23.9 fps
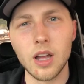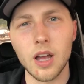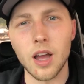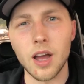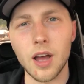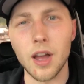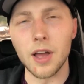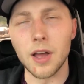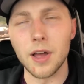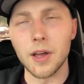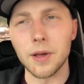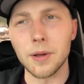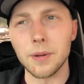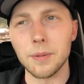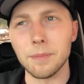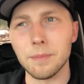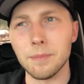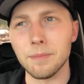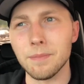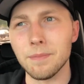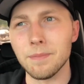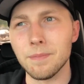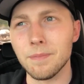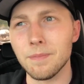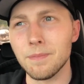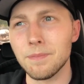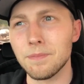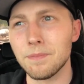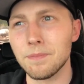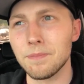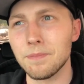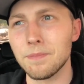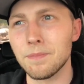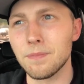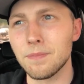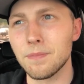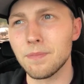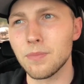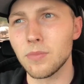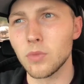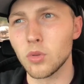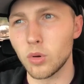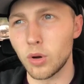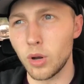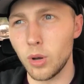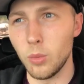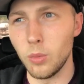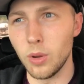
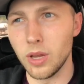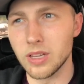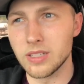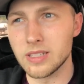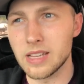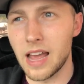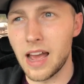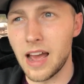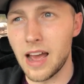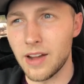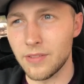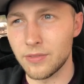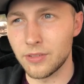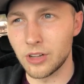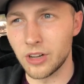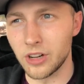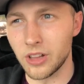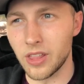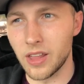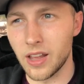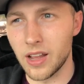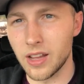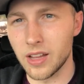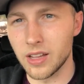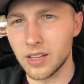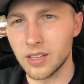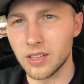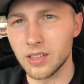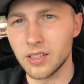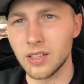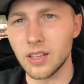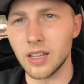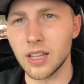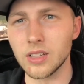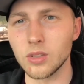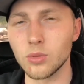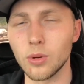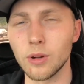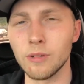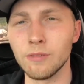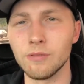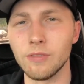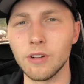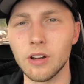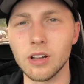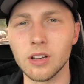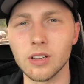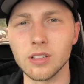3 weeks after that, and Twin
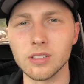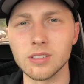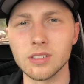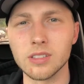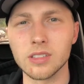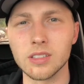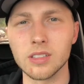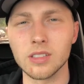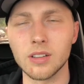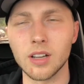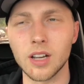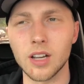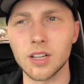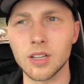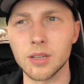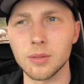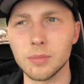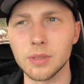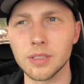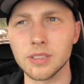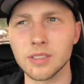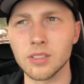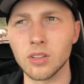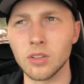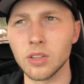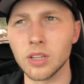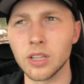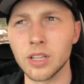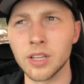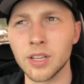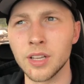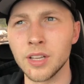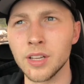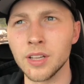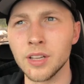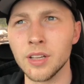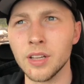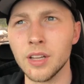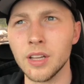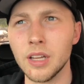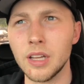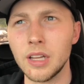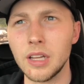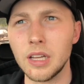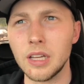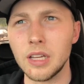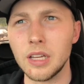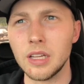Falls is only,
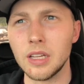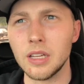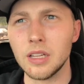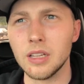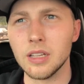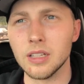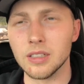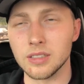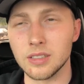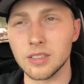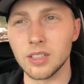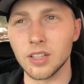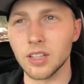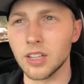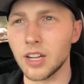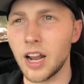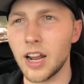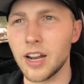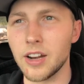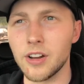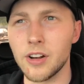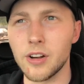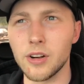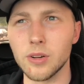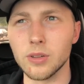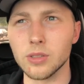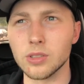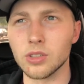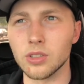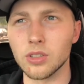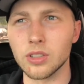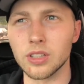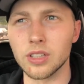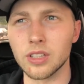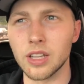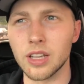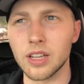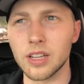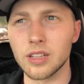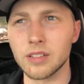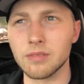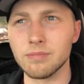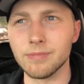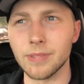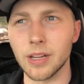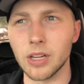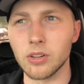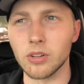it's still in Idaho. It's only like,
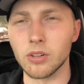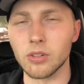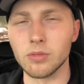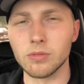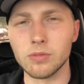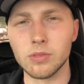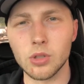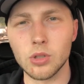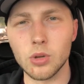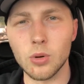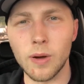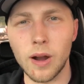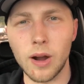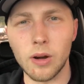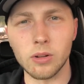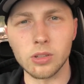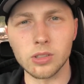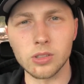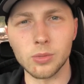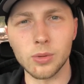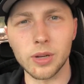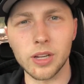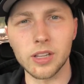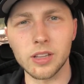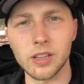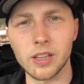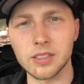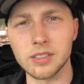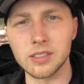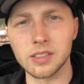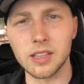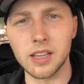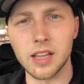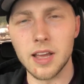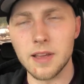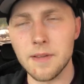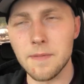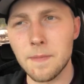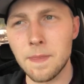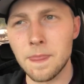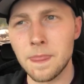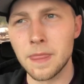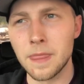I don't know, 2 hours away, less than that.